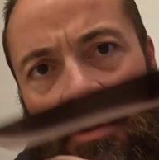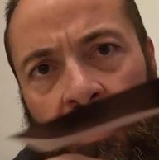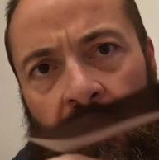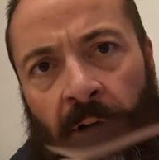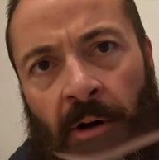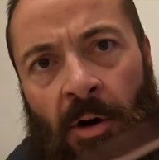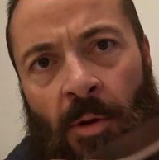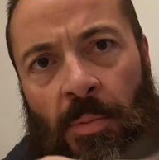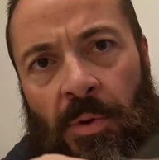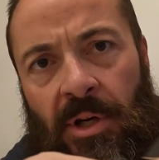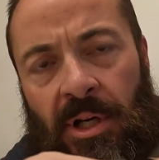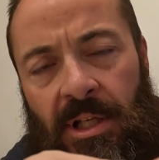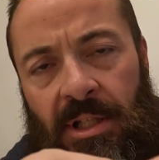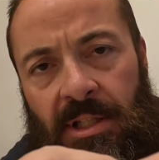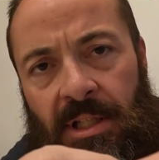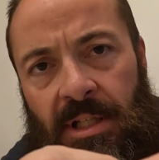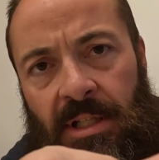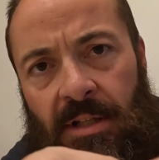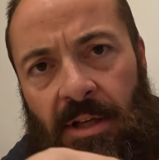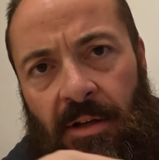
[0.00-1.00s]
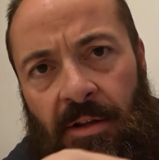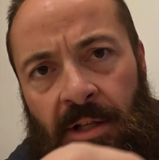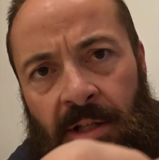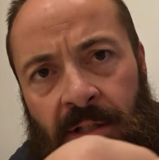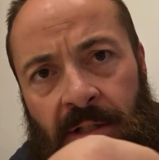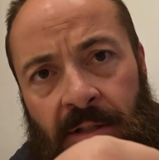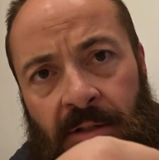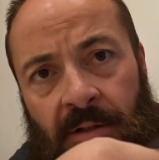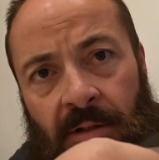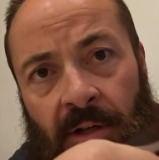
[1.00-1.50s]
I hope you can see something.
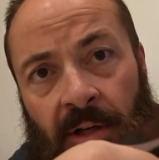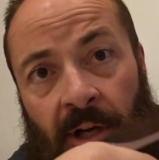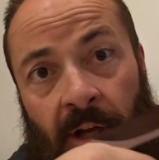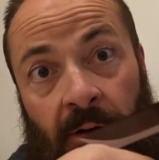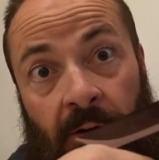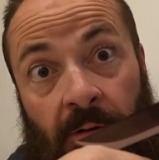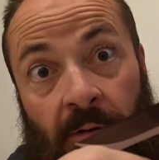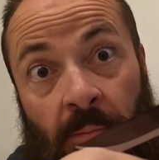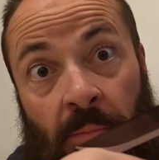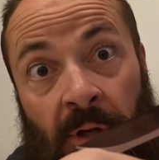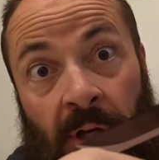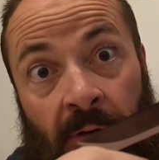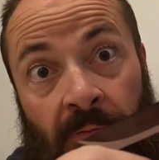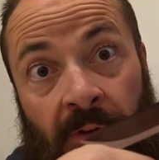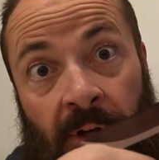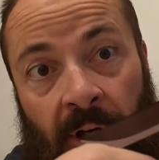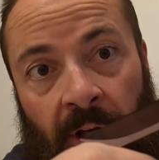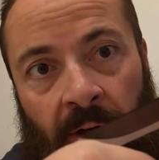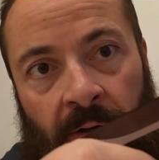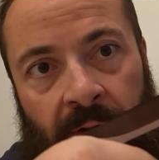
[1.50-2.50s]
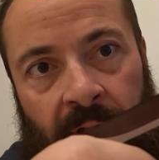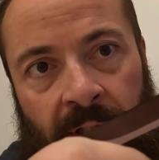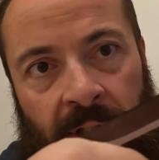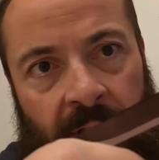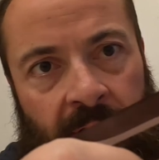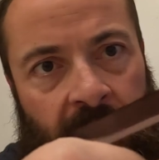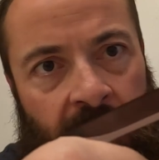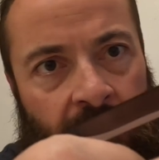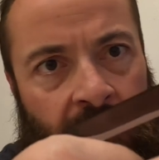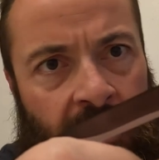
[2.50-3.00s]
This is turning out to a big video,
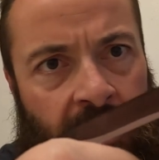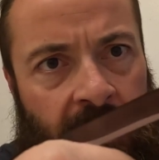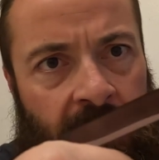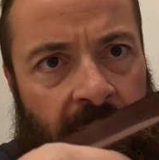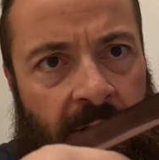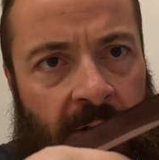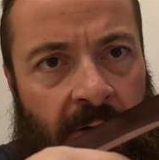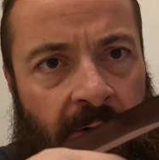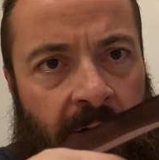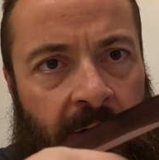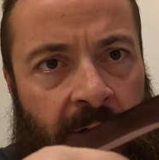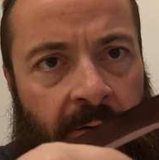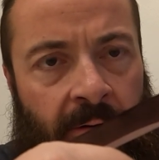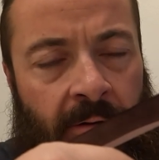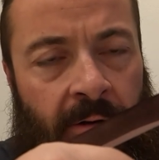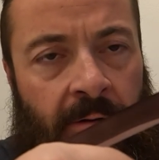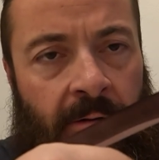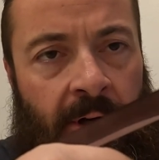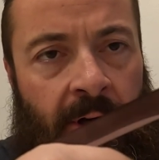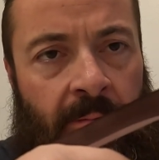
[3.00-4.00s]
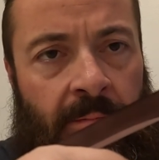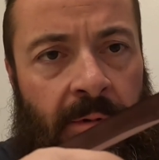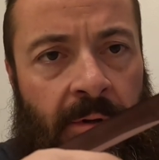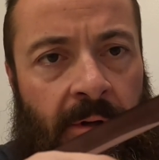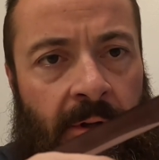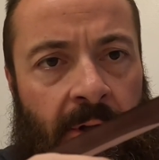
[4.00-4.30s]
16 minutes already, holy crap.